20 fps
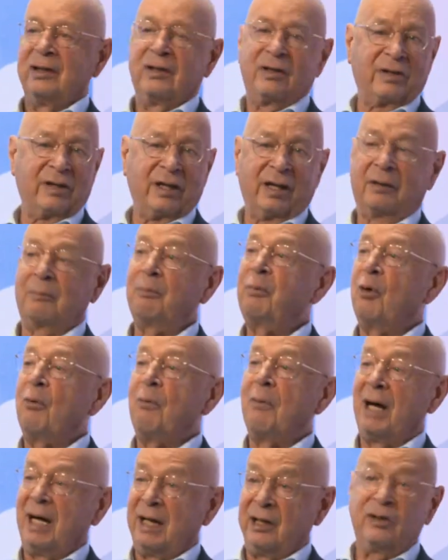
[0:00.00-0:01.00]
that
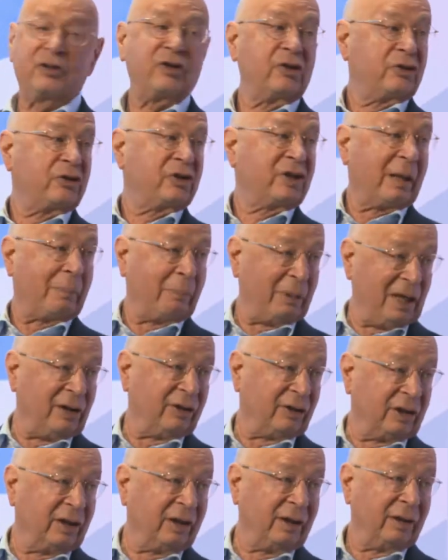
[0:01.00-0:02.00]
provides a
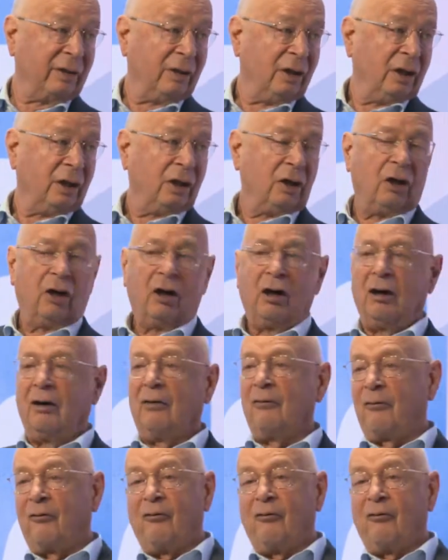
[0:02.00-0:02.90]
stability of